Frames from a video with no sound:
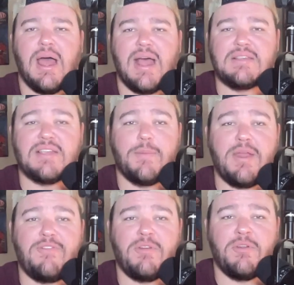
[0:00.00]
sub
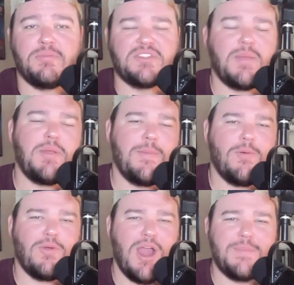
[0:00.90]
in for him. Some people
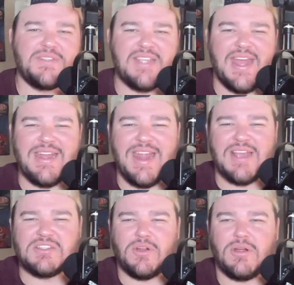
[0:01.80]
were upset at
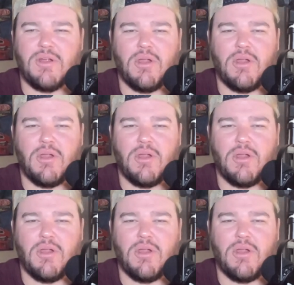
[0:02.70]
NASCAR